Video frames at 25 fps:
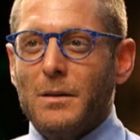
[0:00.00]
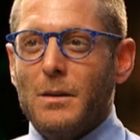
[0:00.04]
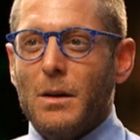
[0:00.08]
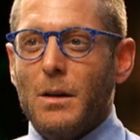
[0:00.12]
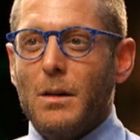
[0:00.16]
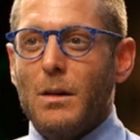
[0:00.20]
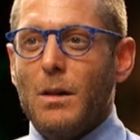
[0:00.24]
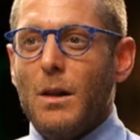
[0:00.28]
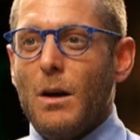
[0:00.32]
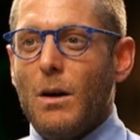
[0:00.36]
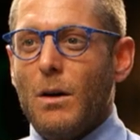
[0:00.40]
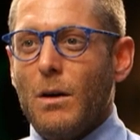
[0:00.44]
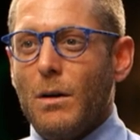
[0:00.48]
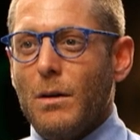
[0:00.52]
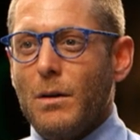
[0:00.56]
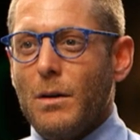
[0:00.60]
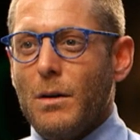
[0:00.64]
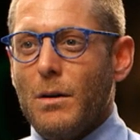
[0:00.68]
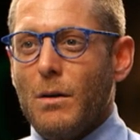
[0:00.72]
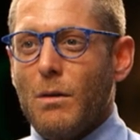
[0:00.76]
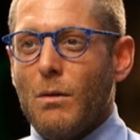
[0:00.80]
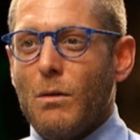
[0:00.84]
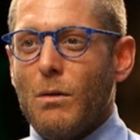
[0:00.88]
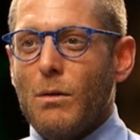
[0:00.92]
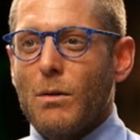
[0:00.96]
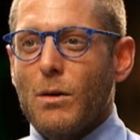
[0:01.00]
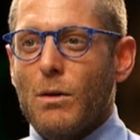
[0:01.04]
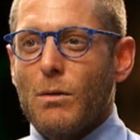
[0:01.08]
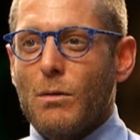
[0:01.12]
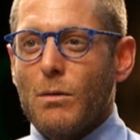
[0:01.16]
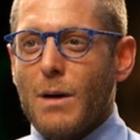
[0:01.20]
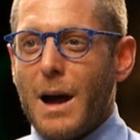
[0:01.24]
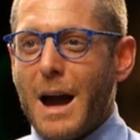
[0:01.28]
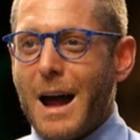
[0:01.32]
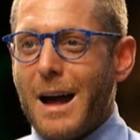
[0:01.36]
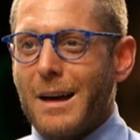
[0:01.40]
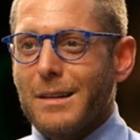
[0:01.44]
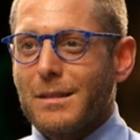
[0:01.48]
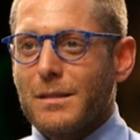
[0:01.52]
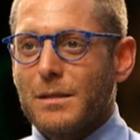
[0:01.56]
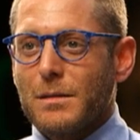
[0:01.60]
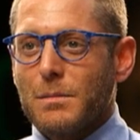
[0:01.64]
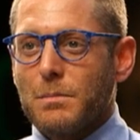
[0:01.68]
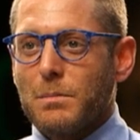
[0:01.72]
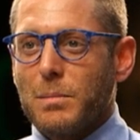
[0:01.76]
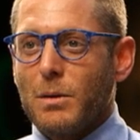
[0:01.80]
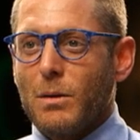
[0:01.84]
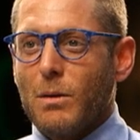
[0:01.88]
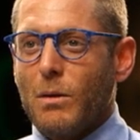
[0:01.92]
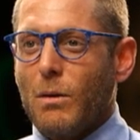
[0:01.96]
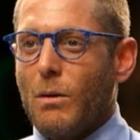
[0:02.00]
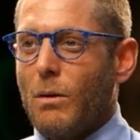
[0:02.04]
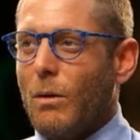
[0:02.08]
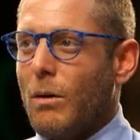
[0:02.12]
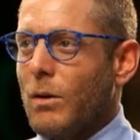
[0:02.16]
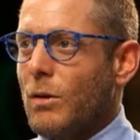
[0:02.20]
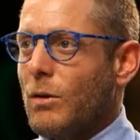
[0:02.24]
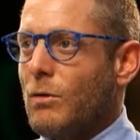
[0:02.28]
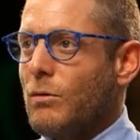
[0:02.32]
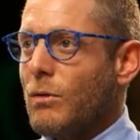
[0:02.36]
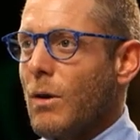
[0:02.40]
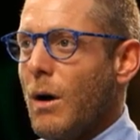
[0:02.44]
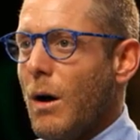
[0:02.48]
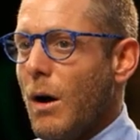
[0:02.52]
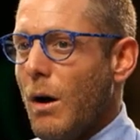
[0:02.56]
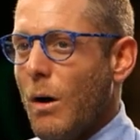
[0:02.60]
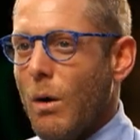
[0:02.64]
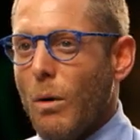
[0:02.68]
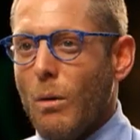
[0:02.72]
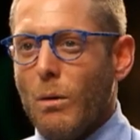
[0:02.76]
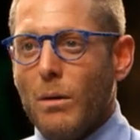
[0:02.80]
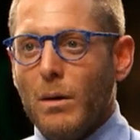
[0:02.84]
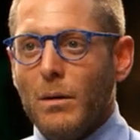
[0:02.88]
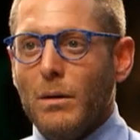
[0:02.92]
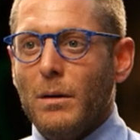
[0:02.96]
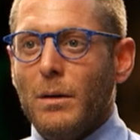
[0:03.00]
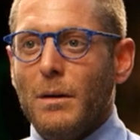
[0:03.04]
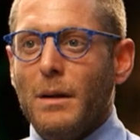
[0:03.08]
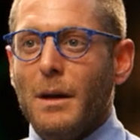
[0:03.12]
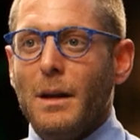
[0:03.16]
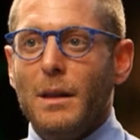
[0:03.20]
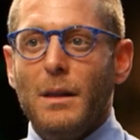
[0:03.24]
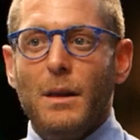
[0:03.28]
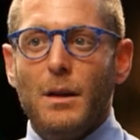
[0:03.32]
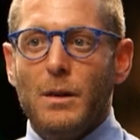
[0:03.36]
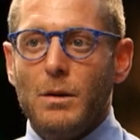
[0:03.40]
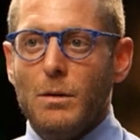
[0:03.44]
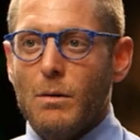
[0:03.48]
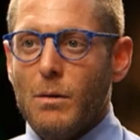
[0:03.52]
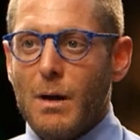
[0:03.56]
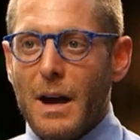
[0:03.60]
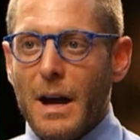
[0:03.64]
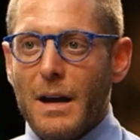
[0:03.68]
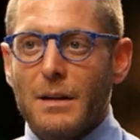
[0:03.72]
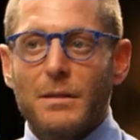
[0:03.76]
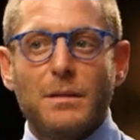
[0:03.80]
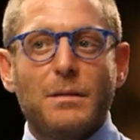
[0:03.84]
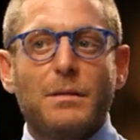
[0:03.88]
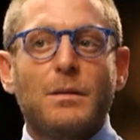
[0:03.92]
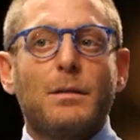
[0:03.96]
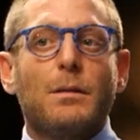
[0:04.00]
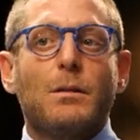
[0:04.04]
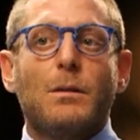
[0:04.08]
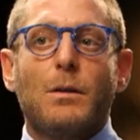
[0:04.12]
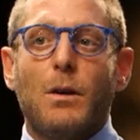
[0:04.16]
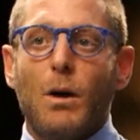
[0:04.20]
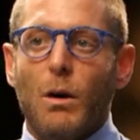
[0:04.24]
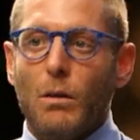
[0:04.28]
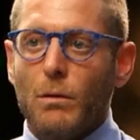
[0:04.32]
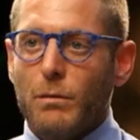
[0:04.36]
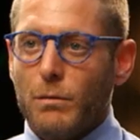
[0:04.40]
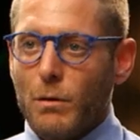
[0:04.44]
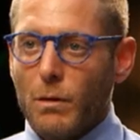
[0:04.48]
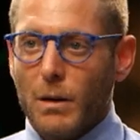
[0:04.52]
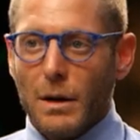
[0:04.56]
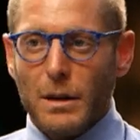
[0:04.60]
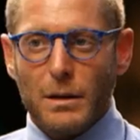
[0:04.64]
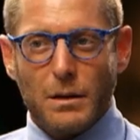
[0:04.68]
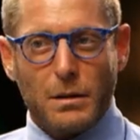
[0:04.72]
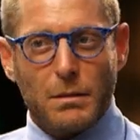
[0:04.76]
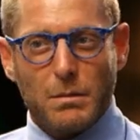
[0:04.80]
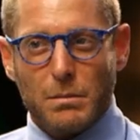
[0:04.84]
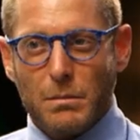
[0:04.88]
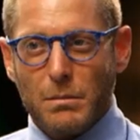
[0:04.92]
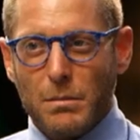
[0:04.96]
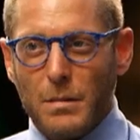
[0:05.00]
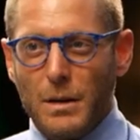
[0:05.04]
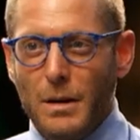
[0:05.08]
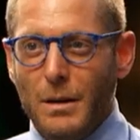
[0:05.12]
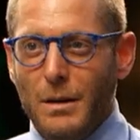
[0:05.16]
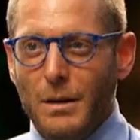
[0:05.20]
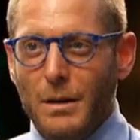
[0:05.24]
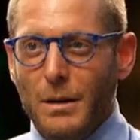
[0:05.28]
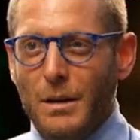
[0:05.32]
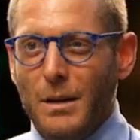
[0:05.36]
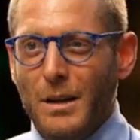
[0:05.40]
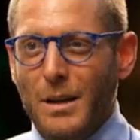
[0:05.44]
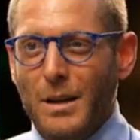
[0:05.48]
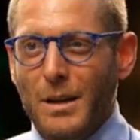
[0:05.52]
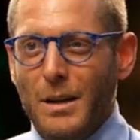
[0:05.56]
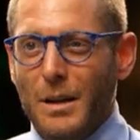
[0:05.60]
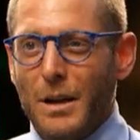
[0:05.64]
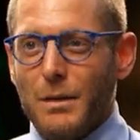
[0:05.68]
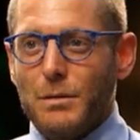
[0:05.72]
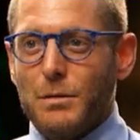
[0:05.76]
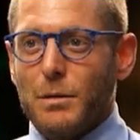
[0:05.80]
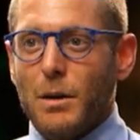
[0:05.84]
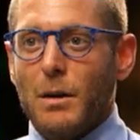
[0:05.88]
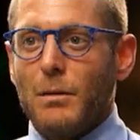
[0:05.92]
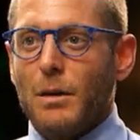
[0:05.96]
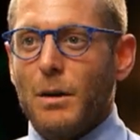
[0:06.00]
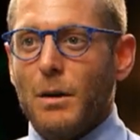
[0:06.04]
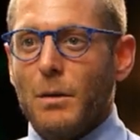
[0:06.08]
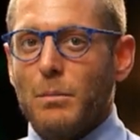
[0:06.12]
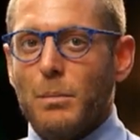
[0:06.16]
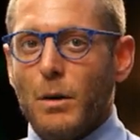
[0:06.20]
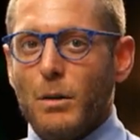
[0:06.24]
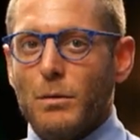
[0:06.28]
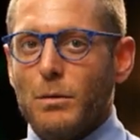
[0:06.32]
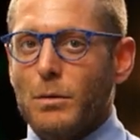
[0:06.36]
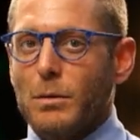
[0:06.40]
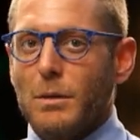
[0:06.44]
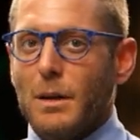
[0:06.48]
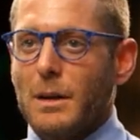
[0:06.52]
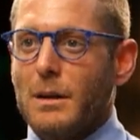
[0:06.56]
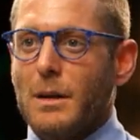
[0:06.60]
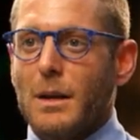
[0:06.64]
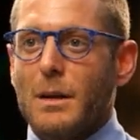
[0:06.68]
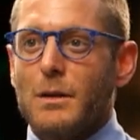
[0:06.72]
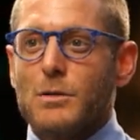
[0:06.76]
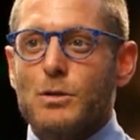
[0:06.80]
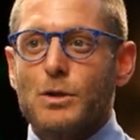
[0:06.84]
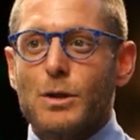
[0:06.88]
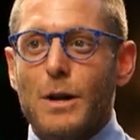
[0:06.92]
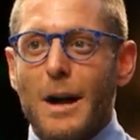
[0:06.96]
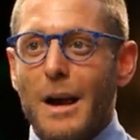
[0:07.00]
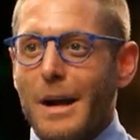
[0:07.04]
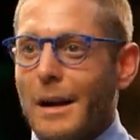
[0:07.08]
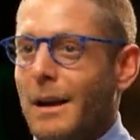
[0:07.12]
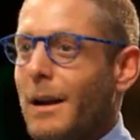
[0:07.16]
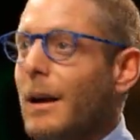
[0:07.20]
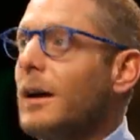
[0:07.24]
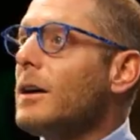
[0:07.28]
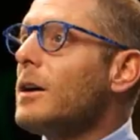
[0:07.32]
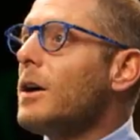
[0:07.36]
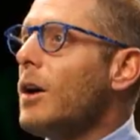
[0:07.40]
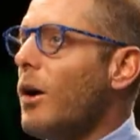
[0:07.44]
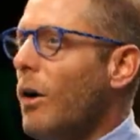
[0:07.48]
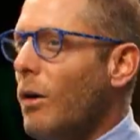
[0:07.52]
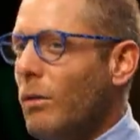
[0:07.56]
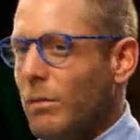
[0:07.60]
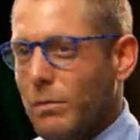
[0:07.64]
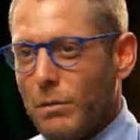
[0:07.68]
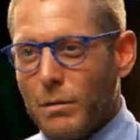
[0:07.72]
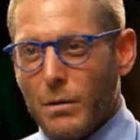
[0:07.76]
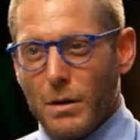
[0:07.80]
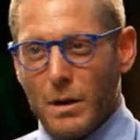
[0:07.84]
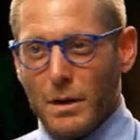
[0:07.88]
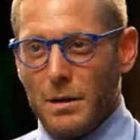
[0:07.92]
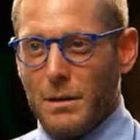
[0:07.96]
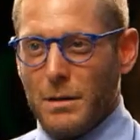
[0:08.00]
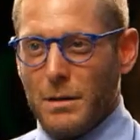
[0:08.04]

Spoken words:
to learn or grasp or grow in the US, go for it. If you have an opportunity in China, go for